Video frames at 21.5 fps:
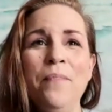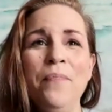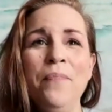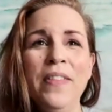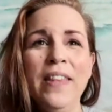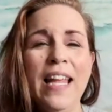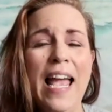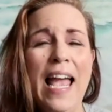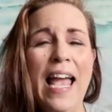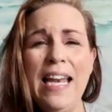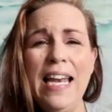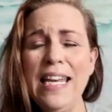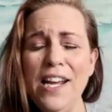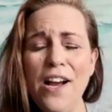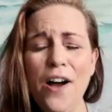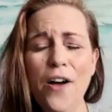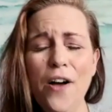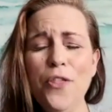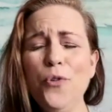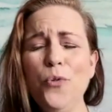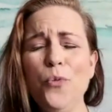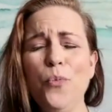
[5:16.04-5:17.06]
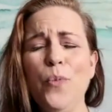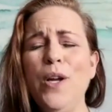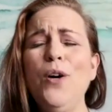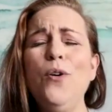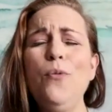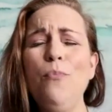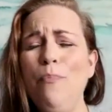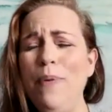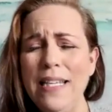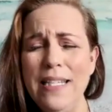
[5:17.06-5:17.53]
Any other real
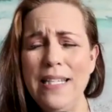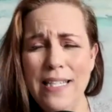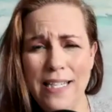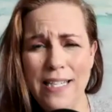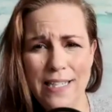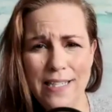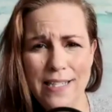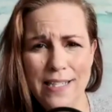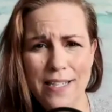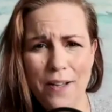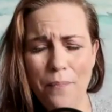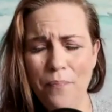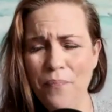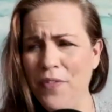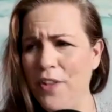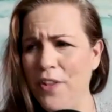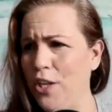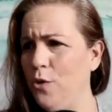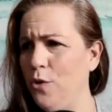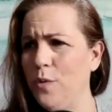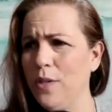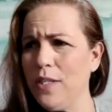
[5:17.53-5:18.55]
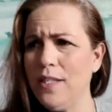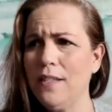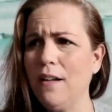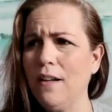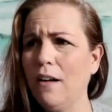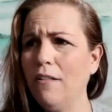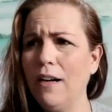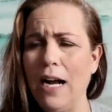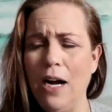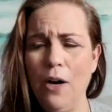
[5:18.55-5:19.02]
business that you would
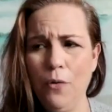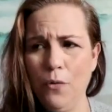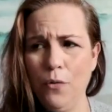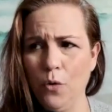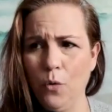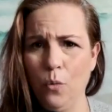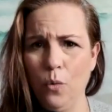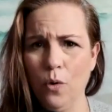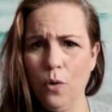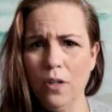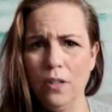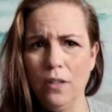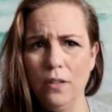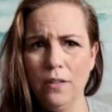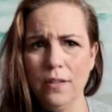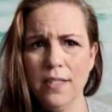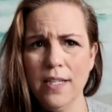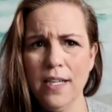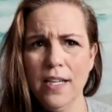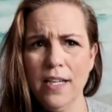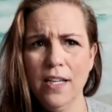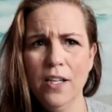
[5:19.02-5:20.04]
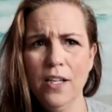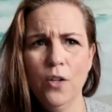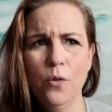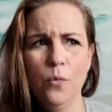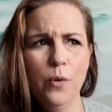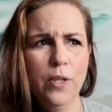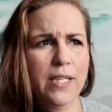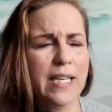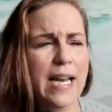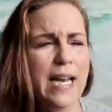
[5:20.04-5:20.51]
start out in the world
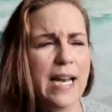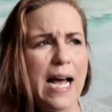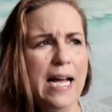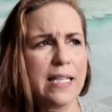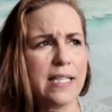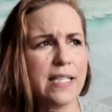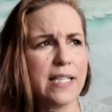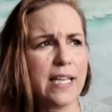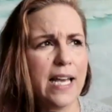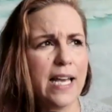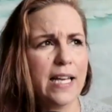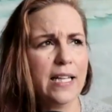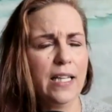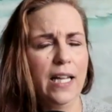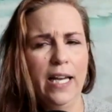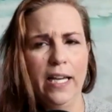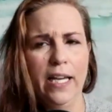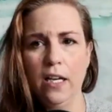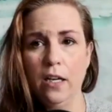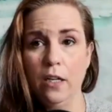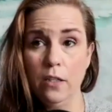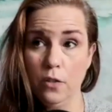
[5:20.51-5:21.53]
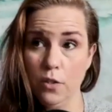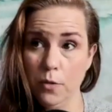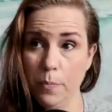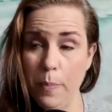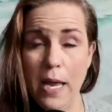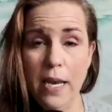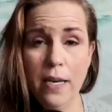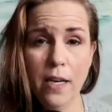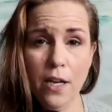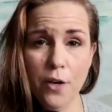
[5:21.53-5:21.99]
would not say like,
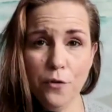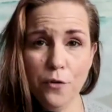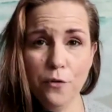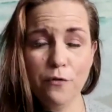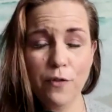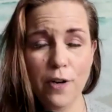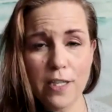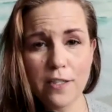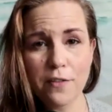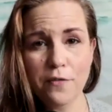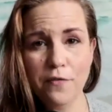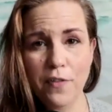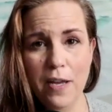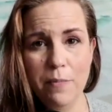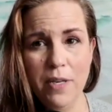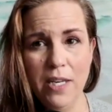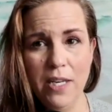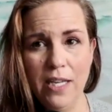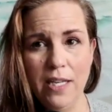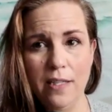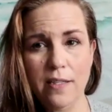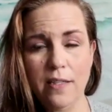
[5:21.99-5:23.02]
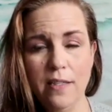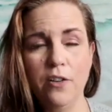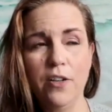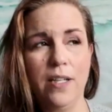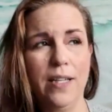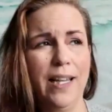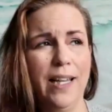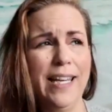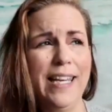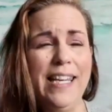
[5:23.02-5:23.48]
depend on your friends and family to get
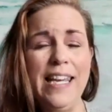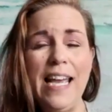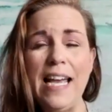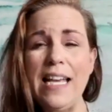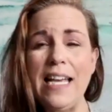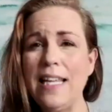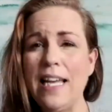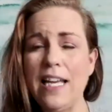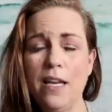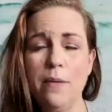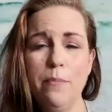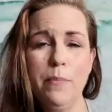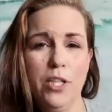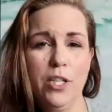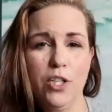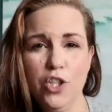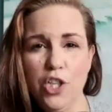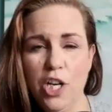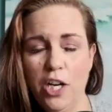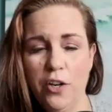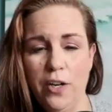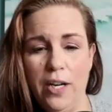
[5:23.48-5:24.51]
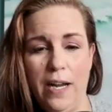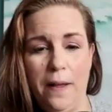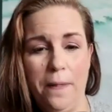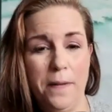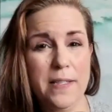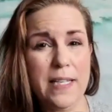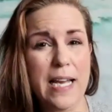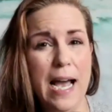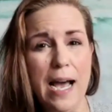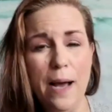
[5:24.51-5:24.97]
started. Like, yes, that can be a cherry on the
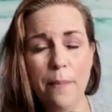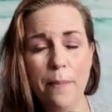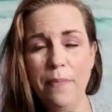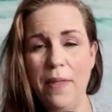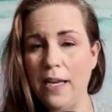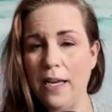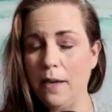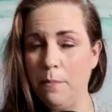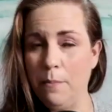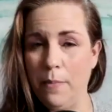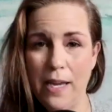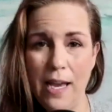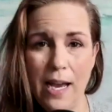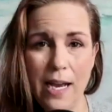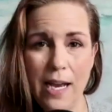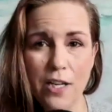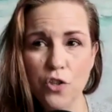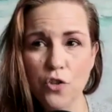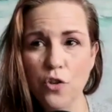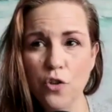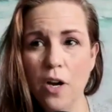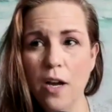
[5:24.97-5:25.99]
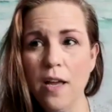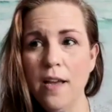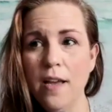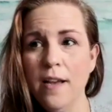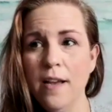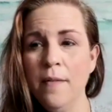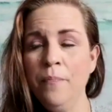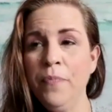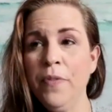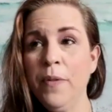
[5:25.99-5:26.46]
top, that can be extra.
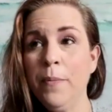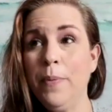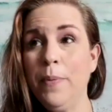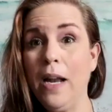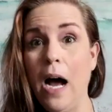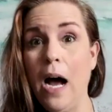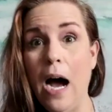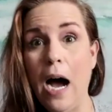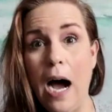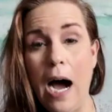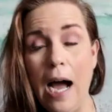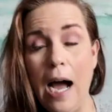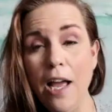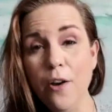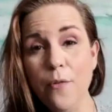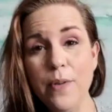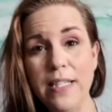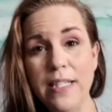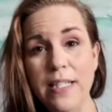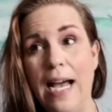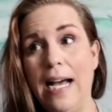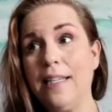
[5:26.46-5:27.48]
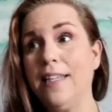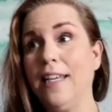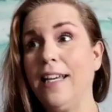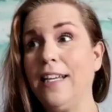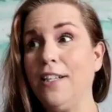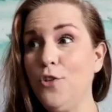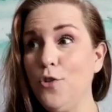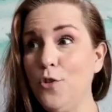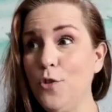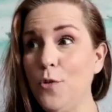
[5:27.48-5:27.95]
But I always ask,
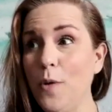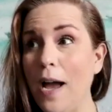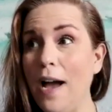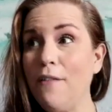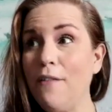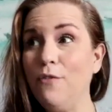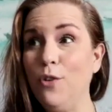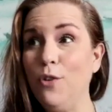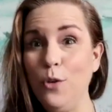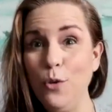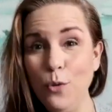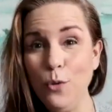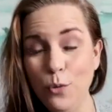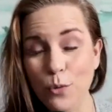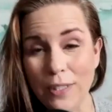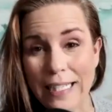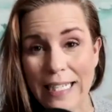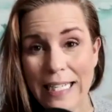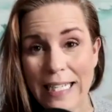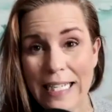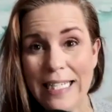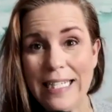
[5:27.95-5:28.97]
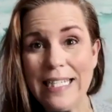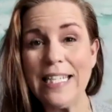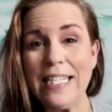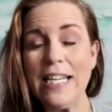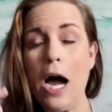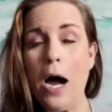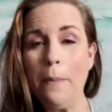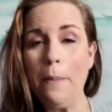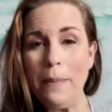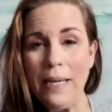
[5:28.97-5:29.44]
like, do you have new leads
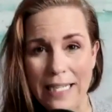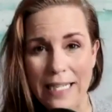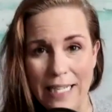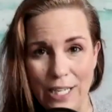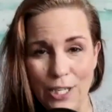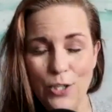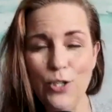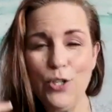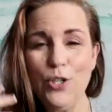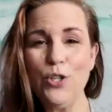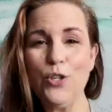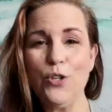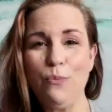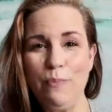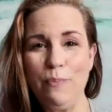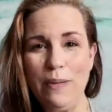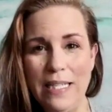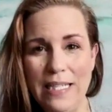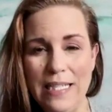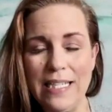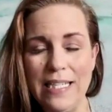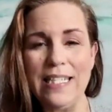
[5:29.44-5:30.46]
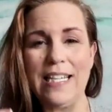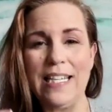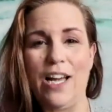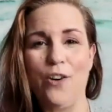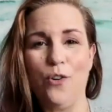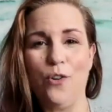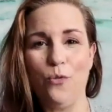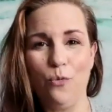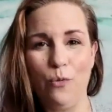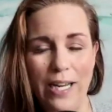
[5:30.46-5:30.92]
coming into your business on
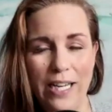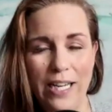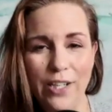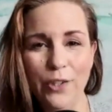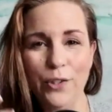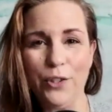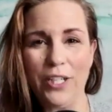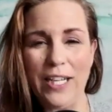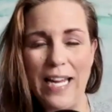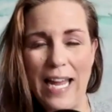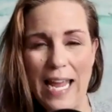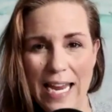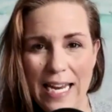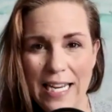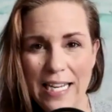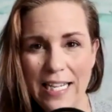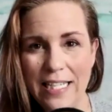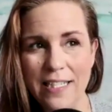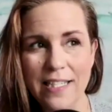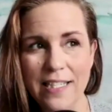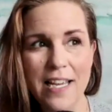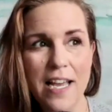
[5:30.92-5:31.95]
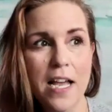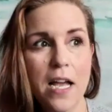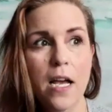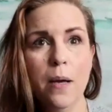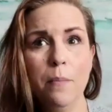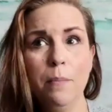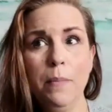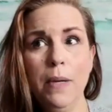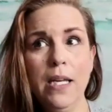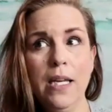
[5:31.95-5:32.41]
a regular cadence,
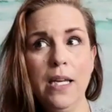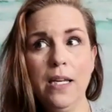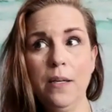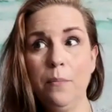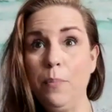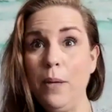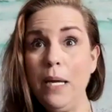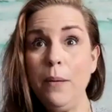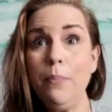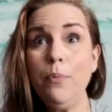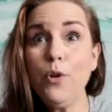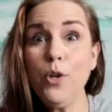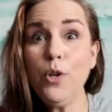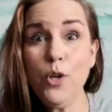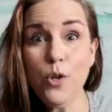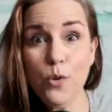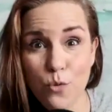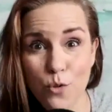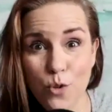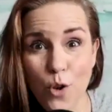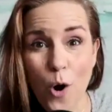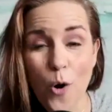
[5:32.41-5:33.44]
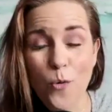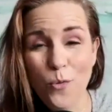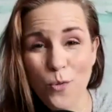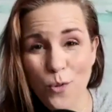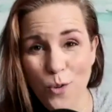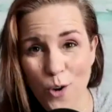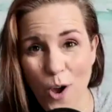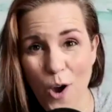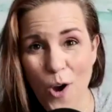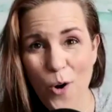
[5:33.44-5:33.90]
meaning people you don't
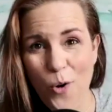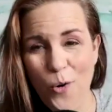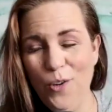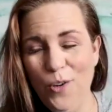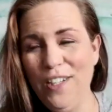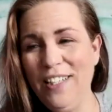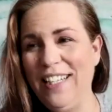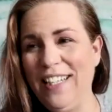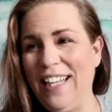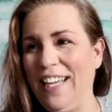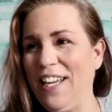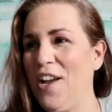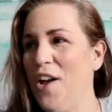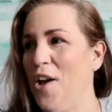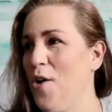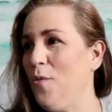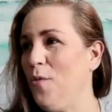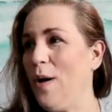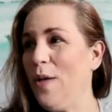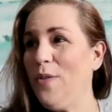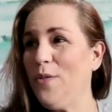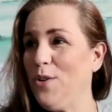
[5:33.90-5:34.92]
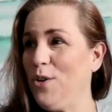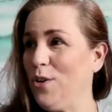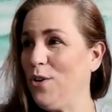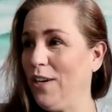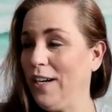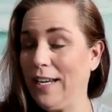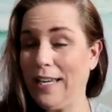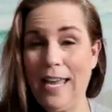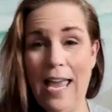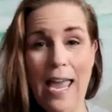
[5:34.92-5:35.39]
know, like whether you're
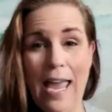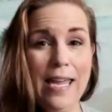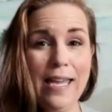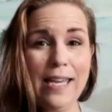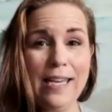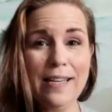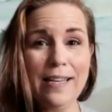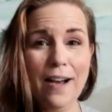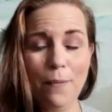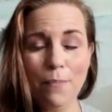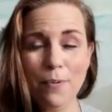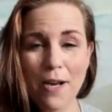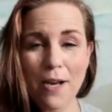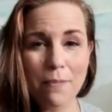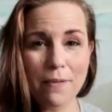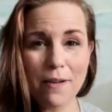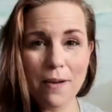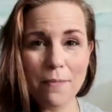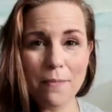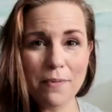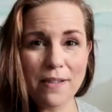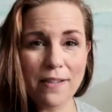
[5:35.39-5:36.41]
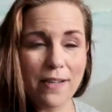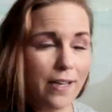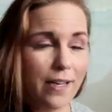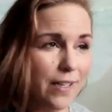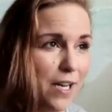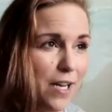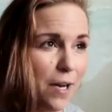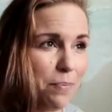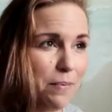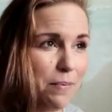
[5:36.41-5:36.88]
a
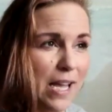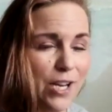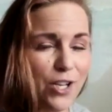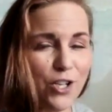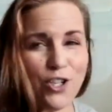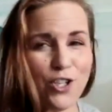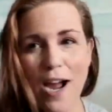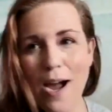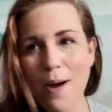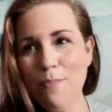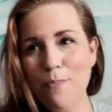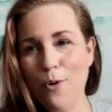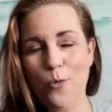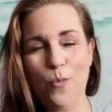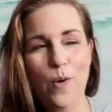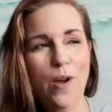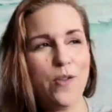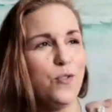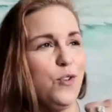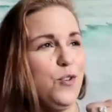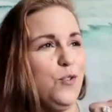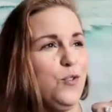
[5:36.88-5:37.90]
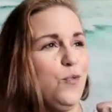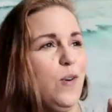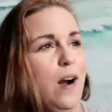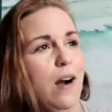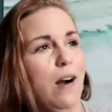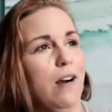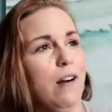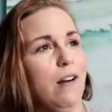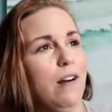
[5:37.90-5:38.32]
cupcake shop or whether you are